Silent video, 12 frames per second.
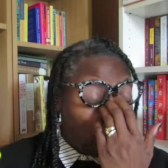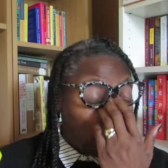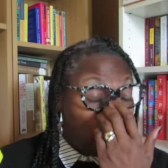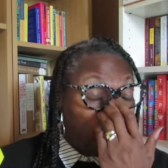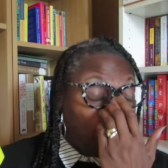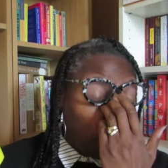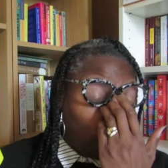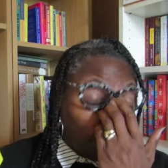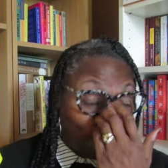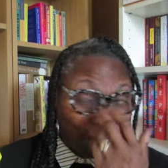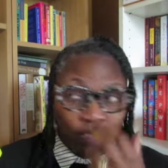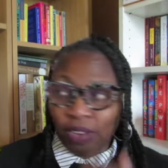But
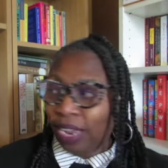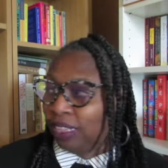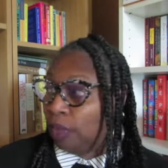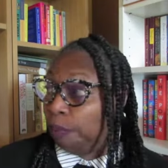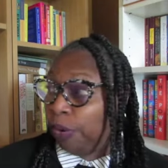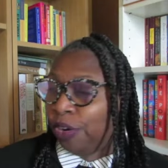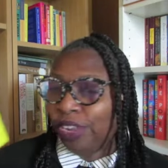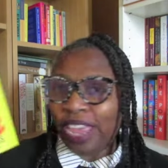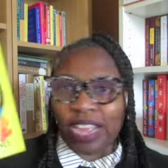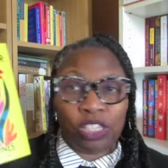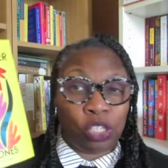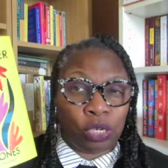I feel like the bird
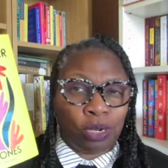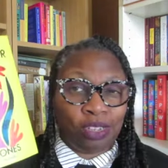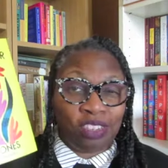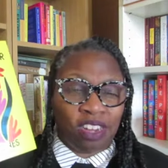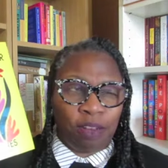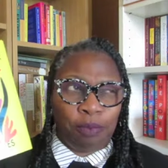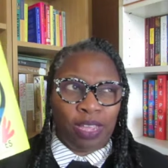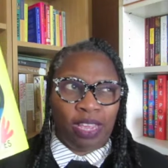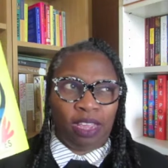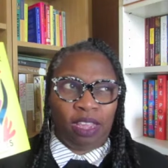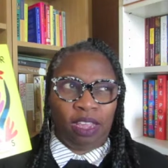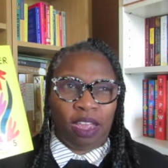catcher is going to
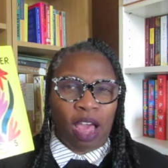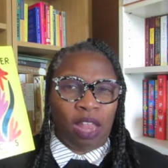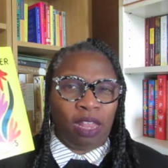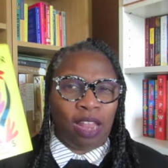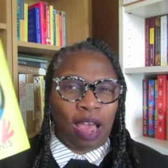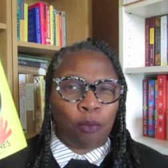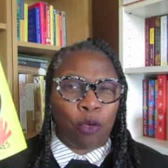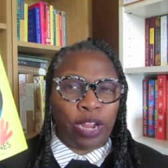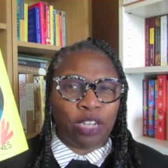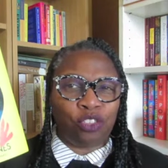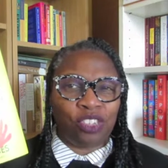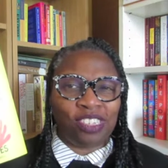be a lot more
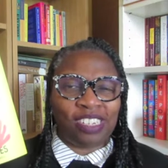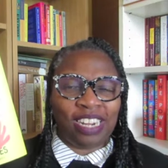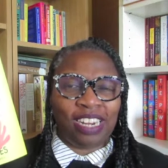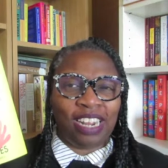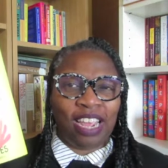interesting